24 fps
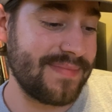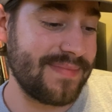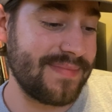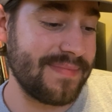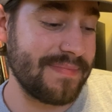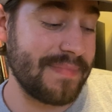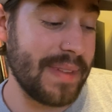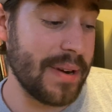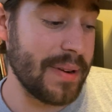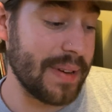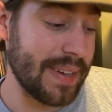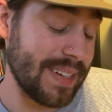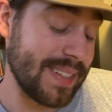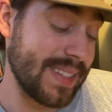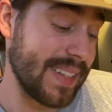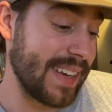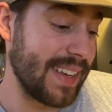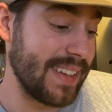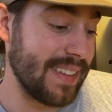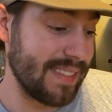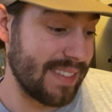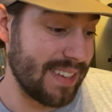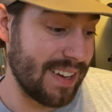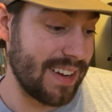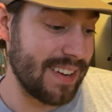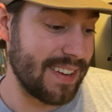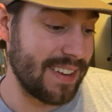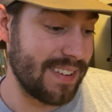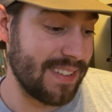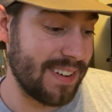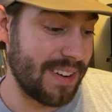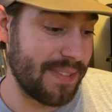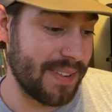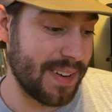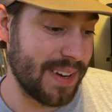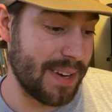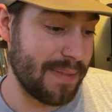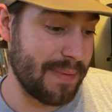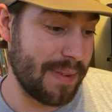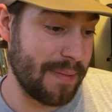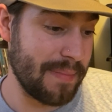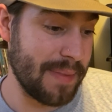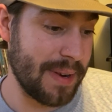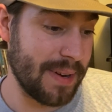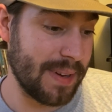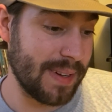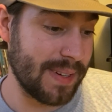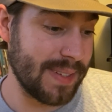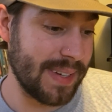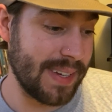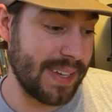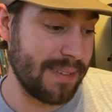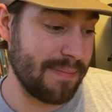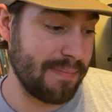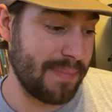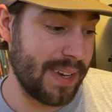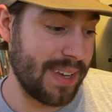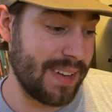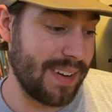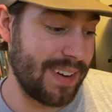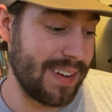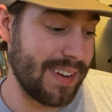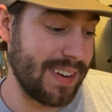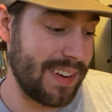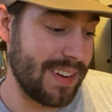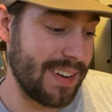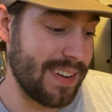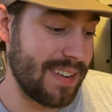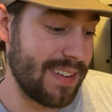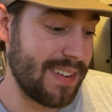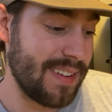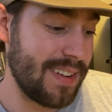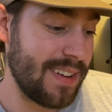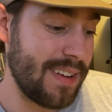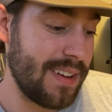Mary Clayton's on here. I forgot about Mary Clayton being on here.